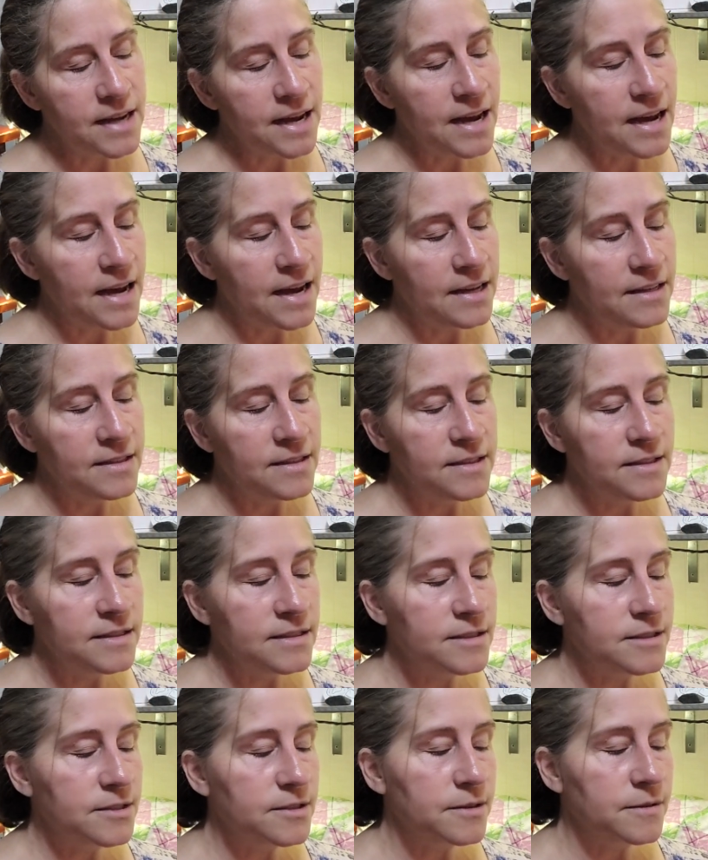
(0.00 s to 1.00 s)
And
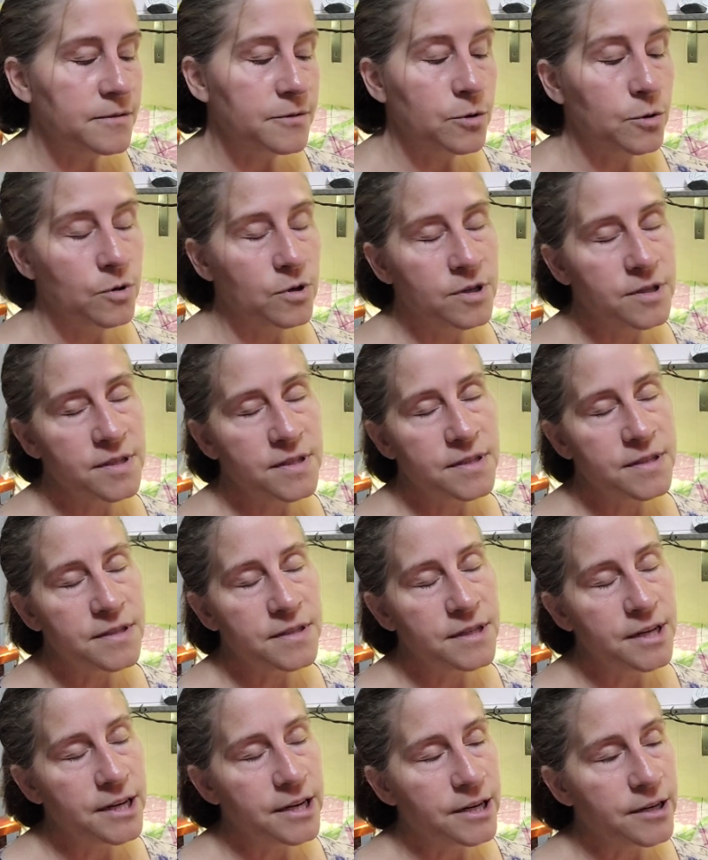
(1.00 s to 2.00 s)
of course,
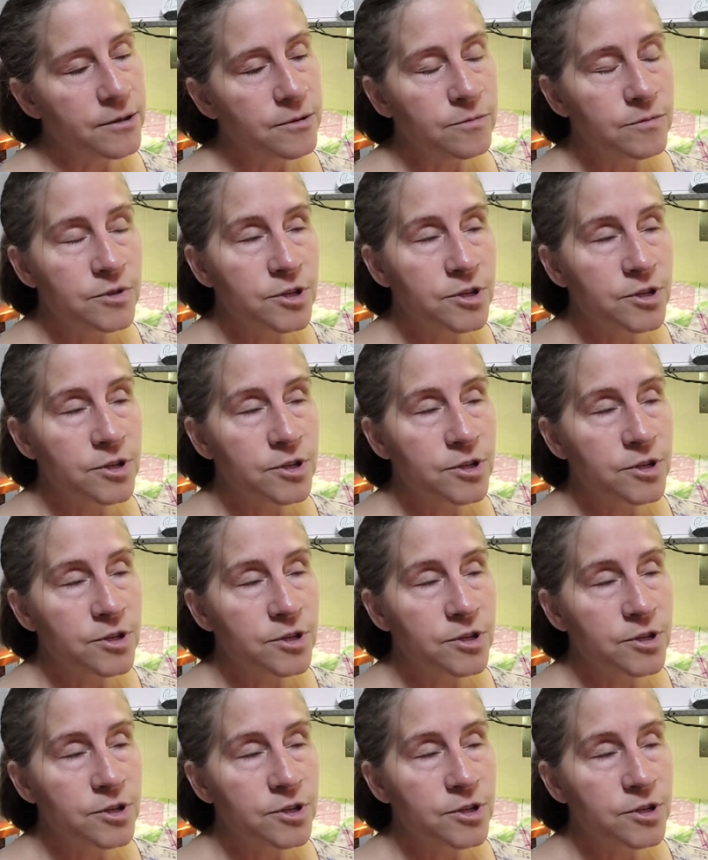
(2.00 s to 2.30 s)
you know,